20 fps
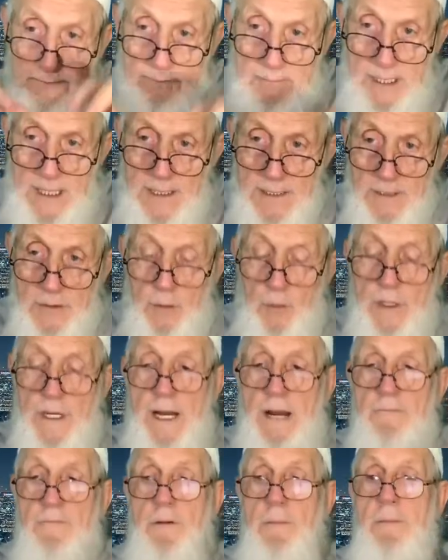the month
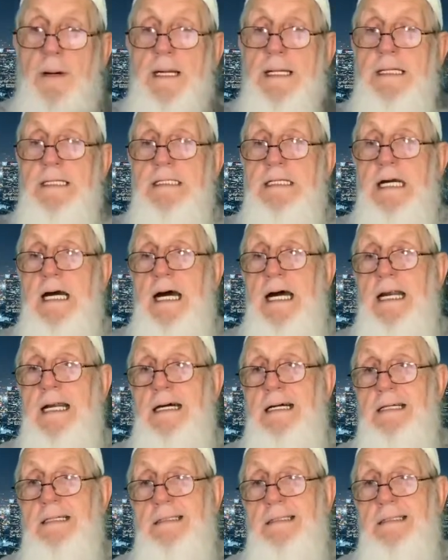when everybody's kind